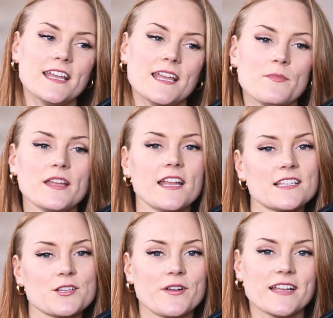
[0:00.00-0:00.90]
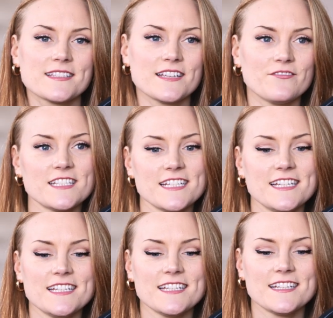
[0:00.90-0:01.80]
immediate
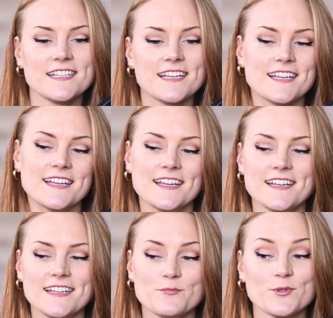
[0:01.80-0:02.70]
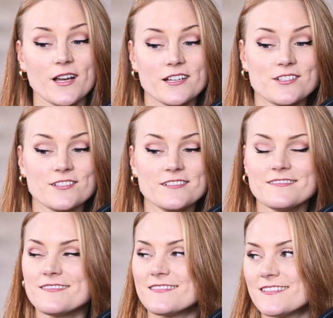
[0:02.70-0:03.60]
creativity and production.
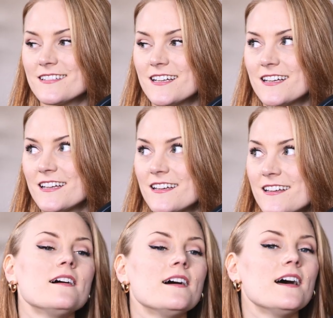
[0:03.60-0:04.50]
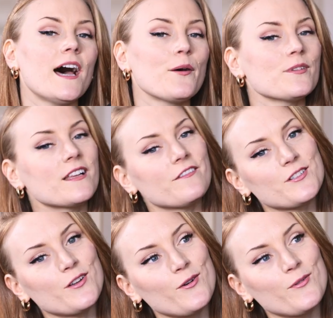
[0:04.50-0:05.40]
I would love
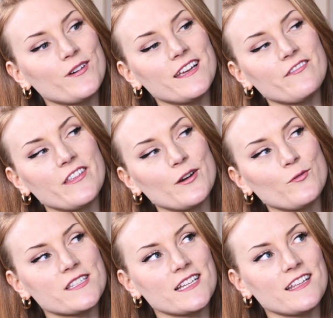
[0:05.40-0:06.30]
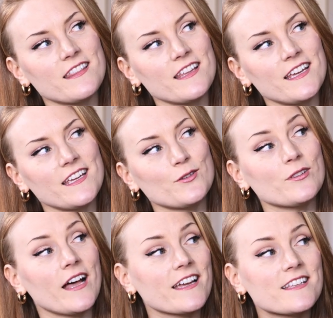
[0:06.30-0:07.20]
to know if there was anything you
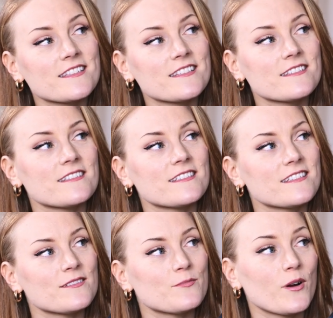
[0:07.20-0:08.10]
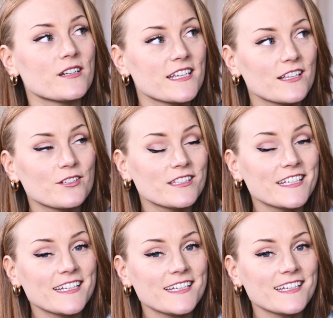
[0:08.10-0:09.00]
liked
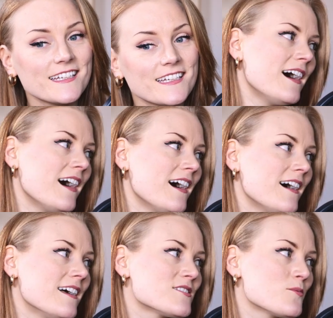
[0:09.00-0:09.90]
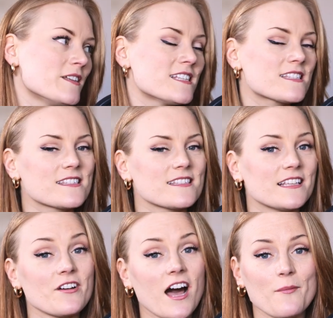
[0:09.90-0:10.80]
particularly, so please
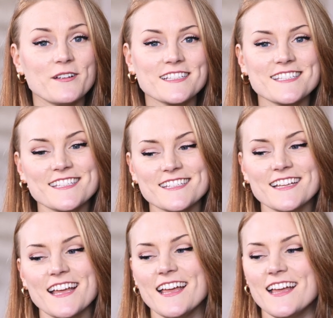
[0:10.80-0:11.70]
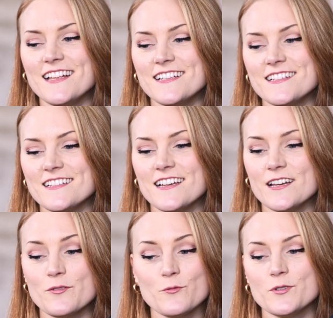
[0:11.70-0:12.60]
leave a comment, and
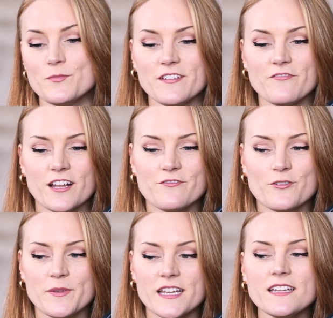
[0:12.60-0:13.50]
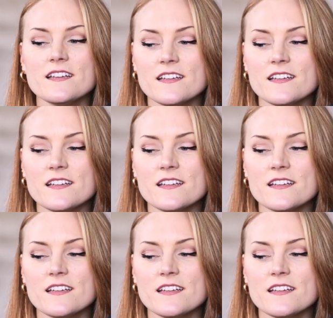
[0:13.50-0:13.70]
it would be fun for me